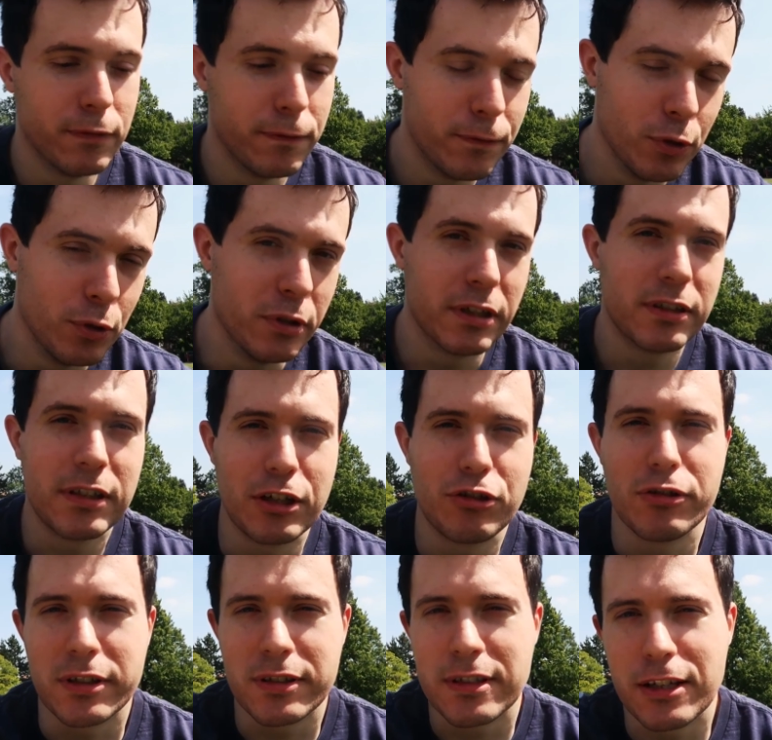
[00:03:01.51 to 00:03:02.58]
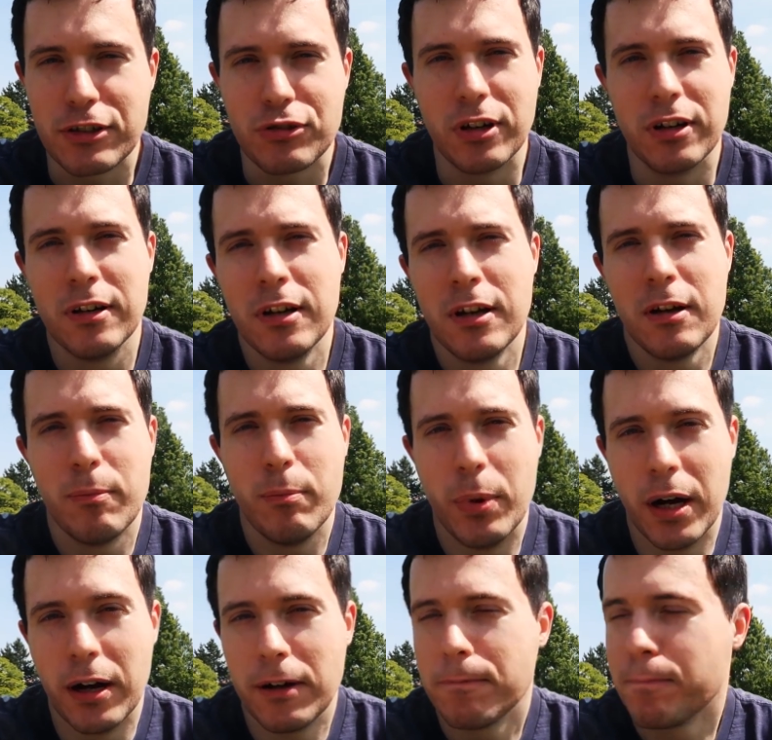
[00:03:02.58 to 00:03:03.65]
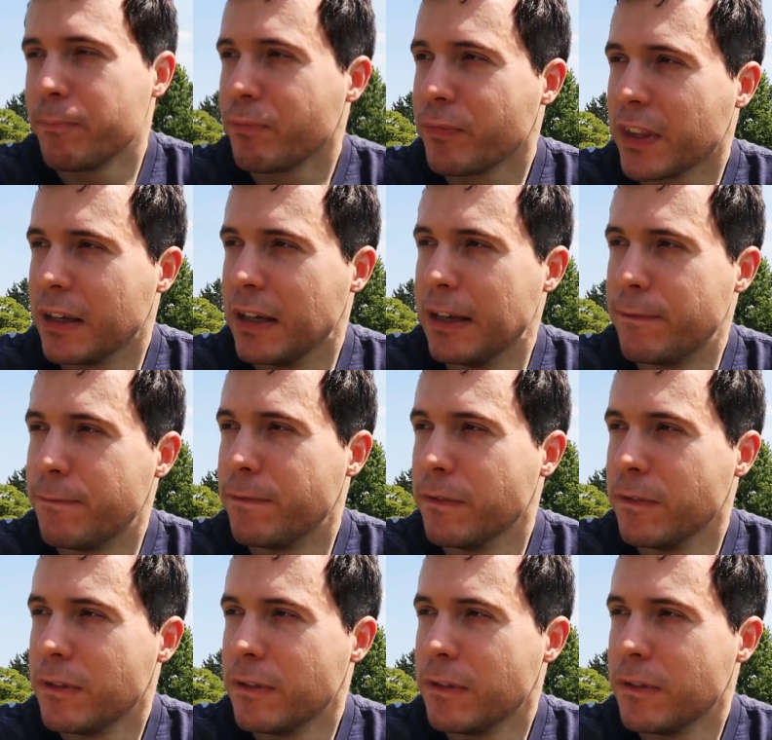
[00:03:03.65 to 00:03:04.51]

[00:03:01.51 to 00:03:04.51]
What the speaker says: to food, etc. But if